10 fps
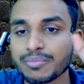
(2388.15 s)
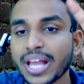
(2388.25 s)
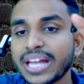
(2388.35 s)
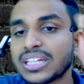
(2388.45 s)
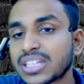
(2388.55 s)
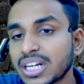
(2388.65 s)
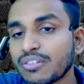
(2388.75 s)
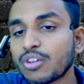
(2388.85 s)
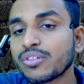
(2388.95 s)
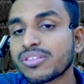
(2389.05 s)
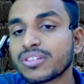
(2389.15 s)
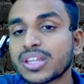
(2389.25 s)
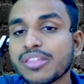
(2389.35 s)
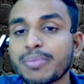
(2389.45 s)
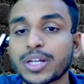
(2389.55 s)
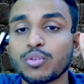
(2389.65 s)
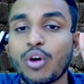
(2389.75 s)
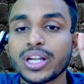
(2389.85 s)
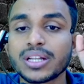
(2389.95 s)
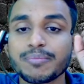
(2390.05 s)
And the third one is with respect to
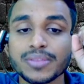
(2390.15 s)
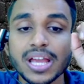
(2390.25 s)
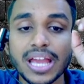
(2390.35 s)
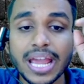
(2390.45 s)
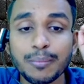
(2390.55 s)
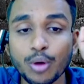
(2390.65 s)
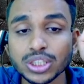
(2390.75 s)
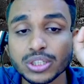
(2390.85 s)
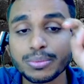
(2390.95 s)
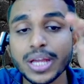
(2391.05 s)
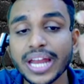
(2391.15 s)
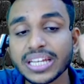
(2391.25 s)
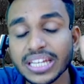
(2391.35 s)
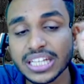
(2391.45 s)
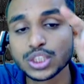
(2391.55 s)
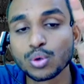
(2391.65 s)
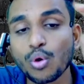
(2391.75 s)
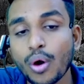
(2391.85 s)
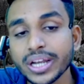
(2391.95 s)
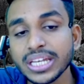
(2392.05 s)
what? Employees should be encouraged to
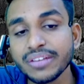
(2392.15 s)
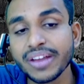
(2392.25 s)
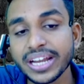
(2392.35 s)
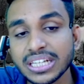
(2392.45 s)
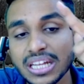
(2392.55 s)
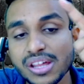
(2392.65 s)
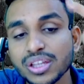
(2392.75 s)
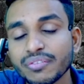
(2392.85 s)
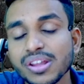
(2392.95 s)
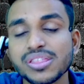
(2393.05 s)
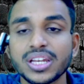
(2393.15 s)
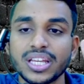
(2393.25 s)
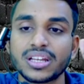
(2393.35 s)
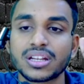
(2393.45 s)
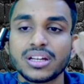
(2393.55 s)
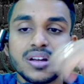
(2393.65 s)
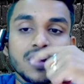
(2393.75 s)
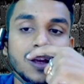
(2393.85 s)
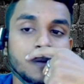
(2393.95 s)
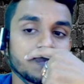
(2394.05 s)
go on leave at least once in a year.
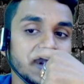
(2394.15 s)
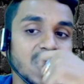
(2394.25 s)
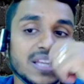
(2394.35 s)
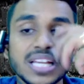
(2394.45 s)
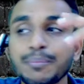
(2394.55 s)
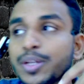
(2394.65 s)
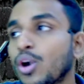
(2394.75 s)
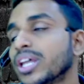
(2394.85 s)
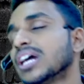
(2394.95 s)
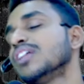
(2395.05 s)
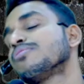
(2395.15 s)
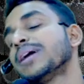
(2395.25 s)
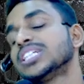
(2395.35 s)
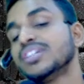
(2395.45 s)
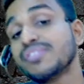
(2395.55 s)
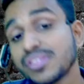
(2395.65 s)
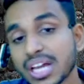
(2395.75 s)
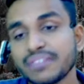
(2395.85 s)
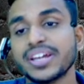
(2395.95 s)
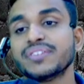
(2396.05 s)
And then periodical inspection,
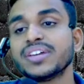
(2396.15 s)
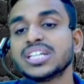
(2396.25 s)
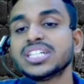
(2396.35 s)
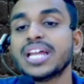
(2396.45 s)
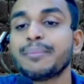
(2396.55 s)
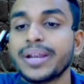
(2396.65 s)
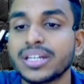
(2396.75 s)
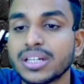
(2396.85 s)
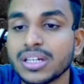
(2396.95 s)
physical verification happened.